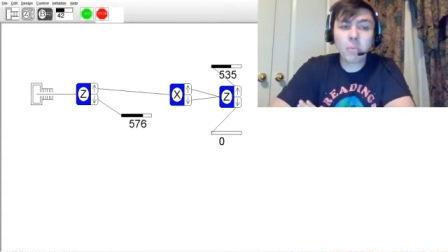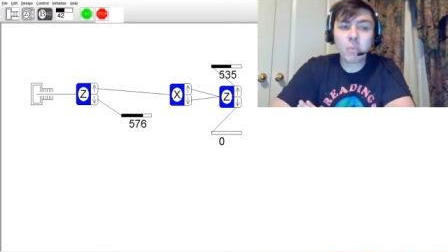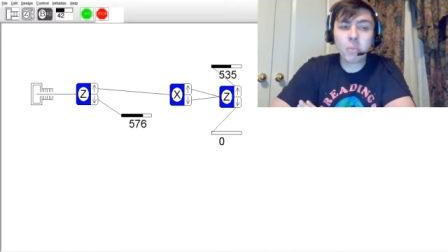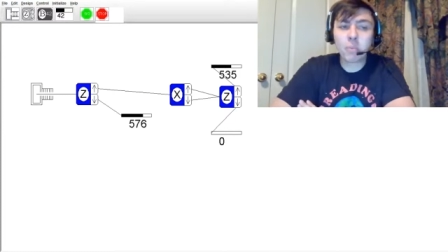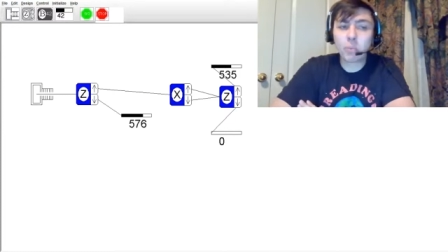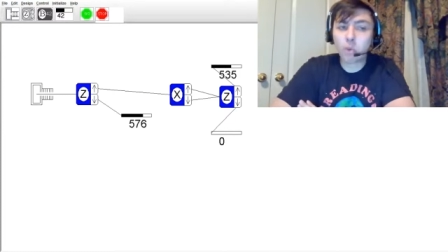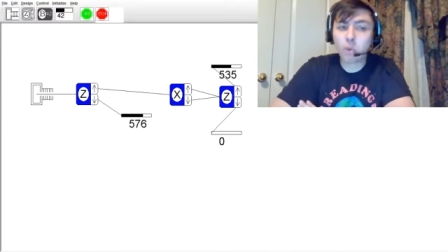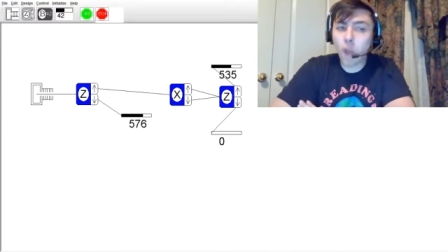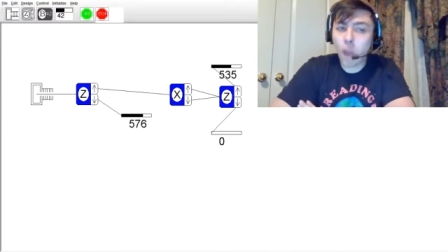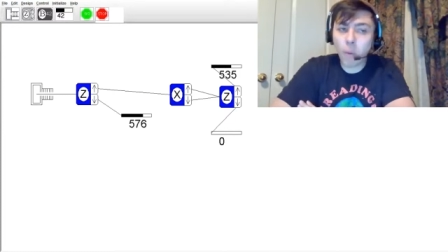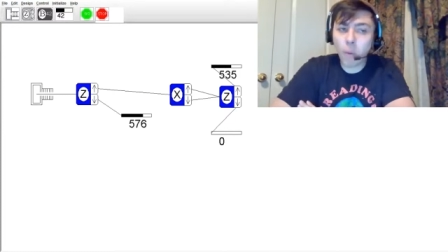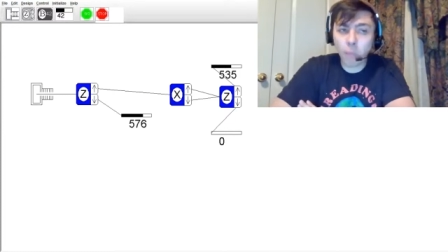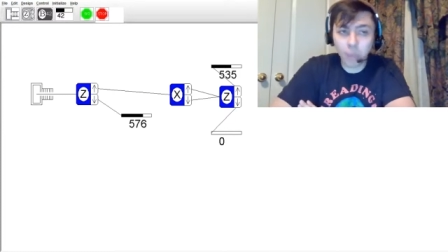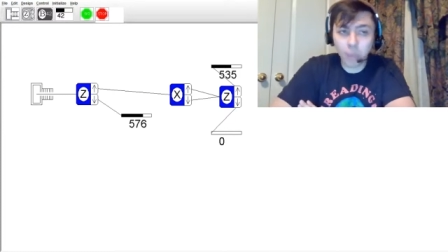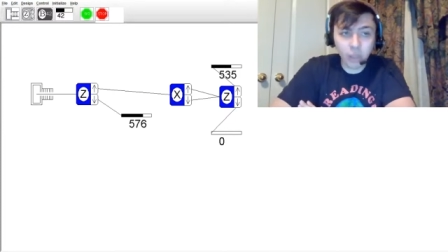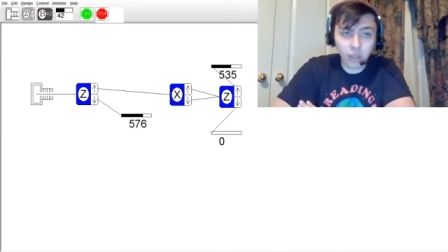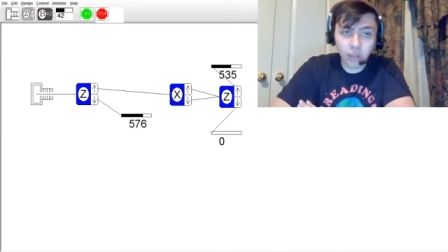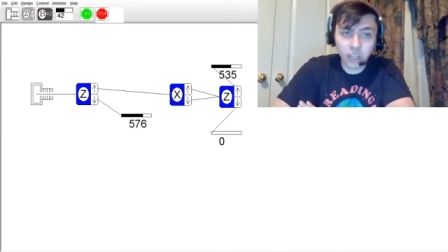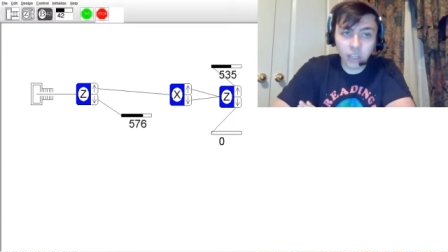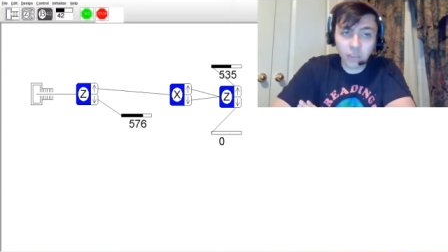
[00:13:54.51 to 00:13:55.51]

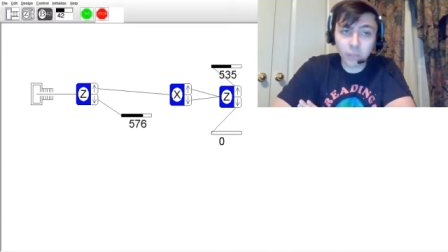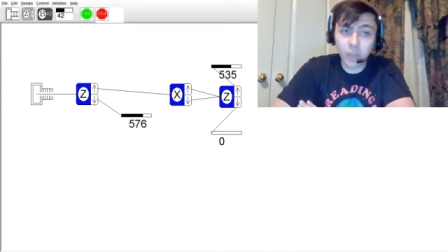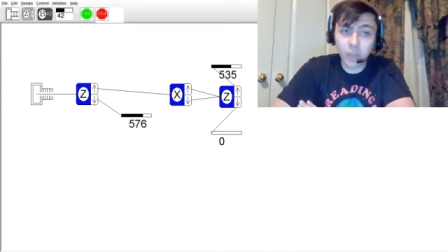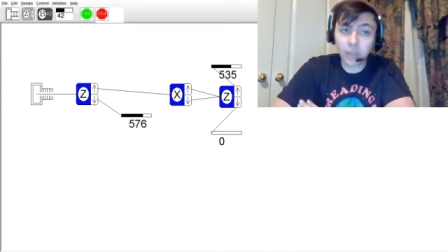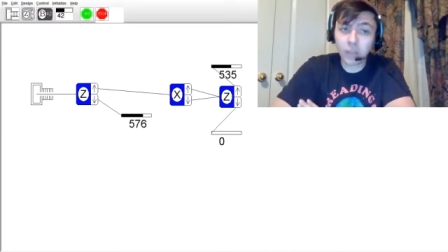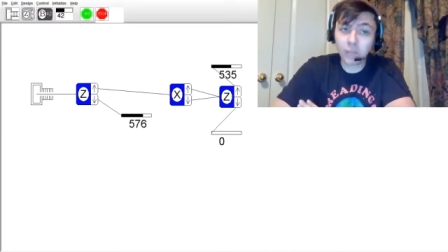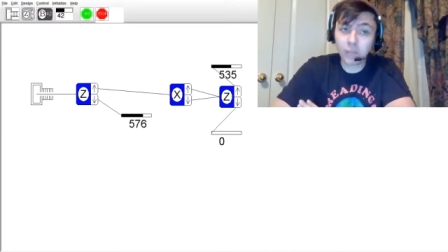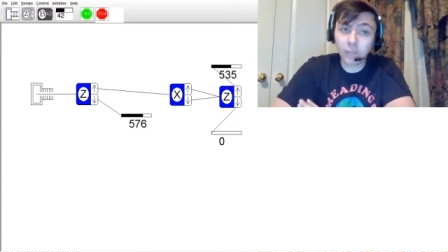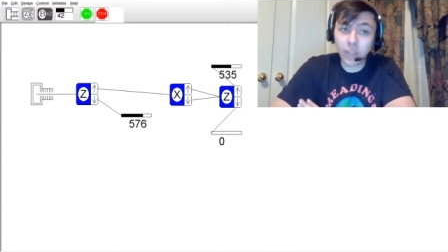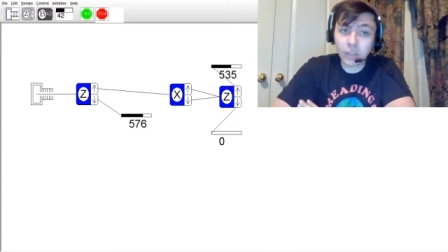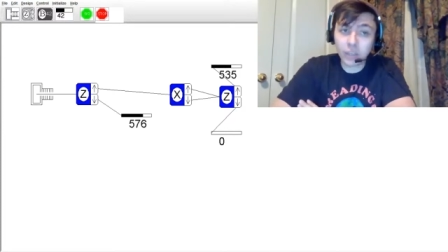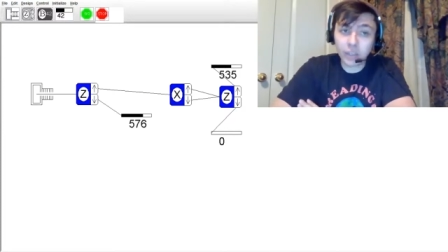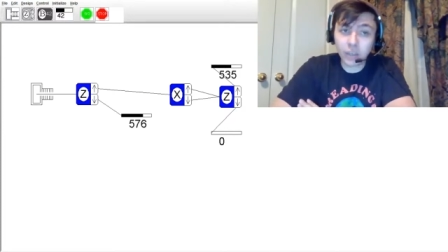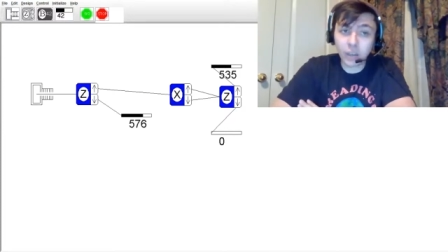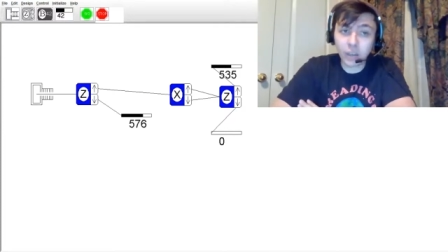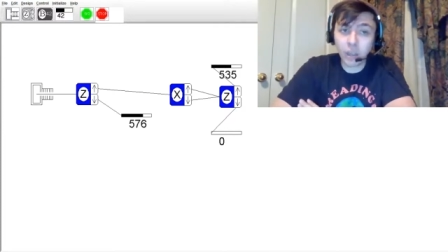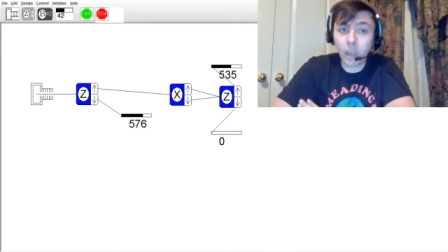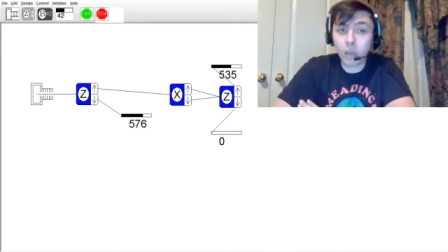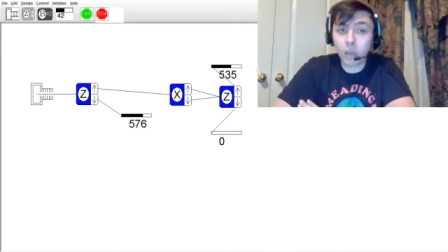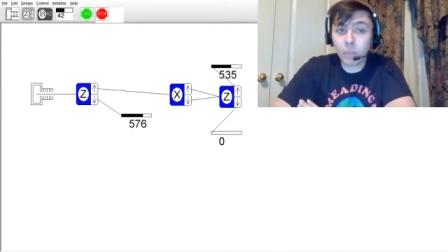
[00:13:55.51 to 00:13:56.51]
probability of being deflected
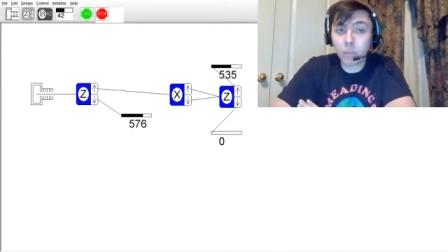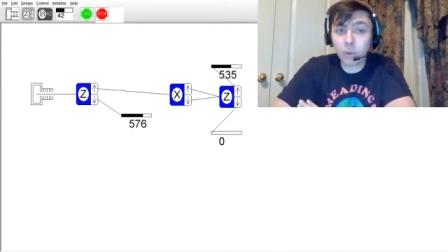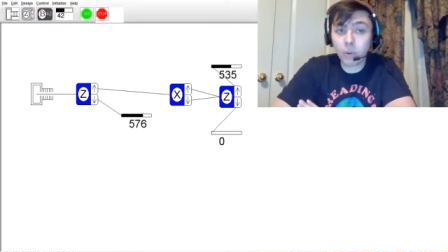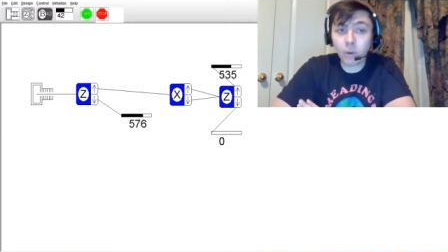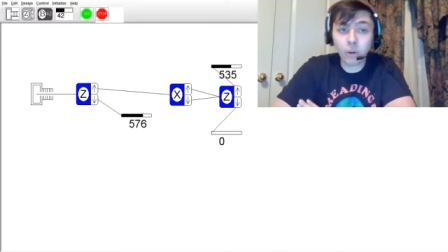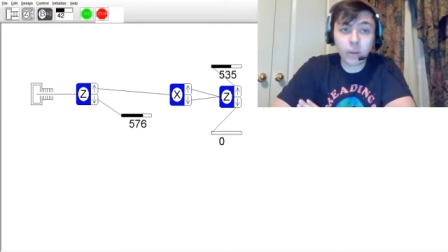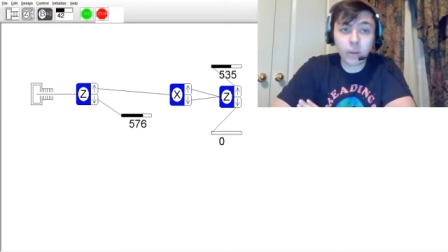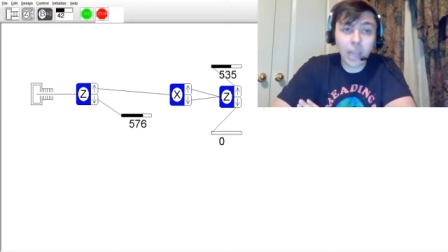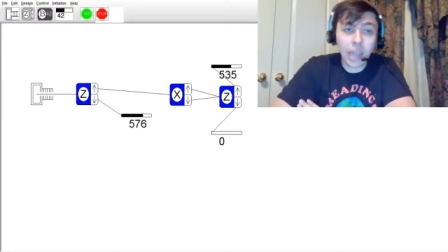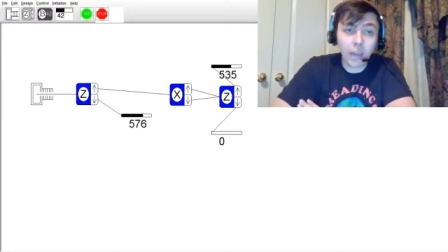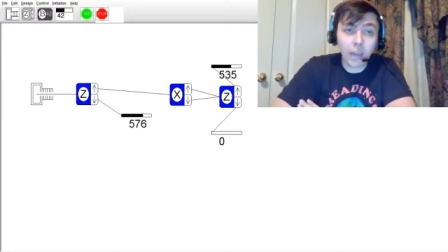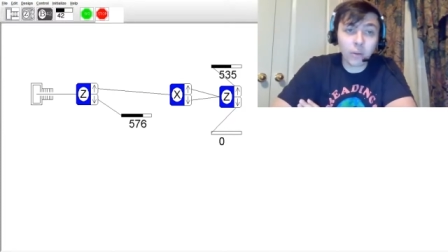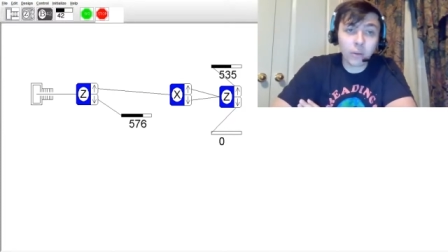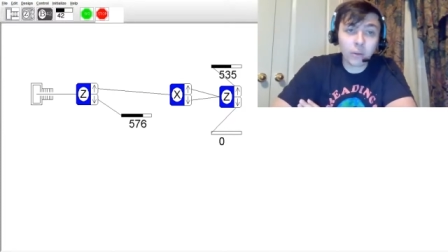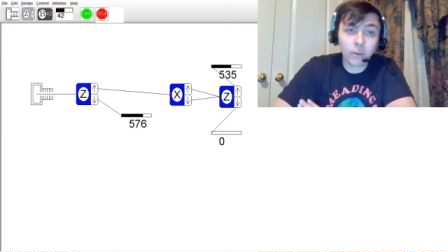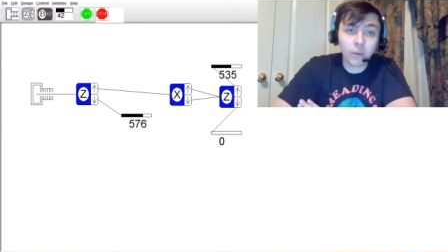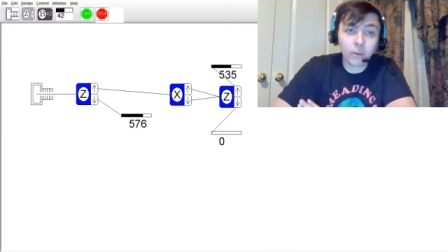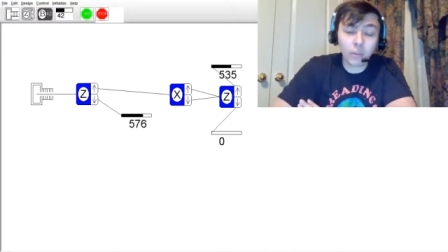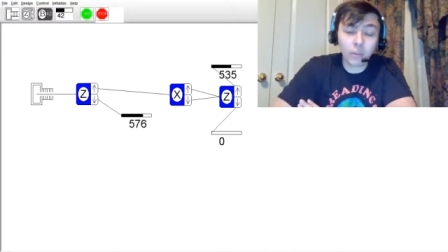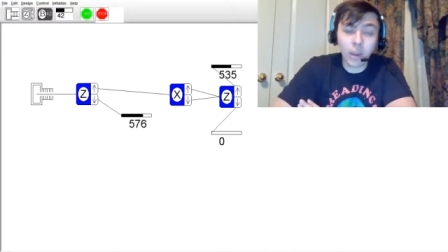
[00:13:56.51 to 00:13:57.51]
up or down,
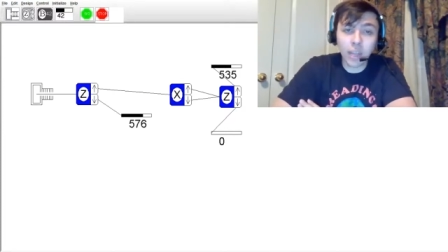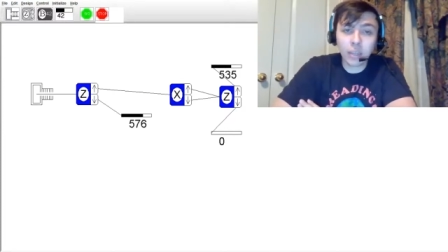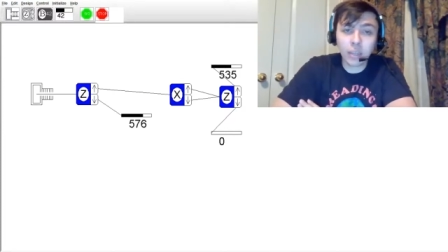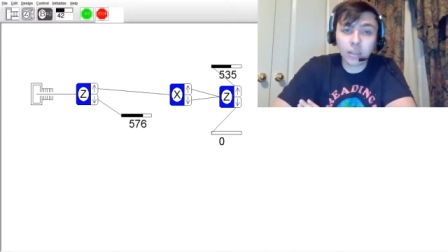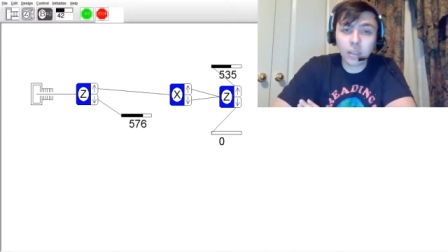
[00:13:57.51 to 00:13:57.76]
right?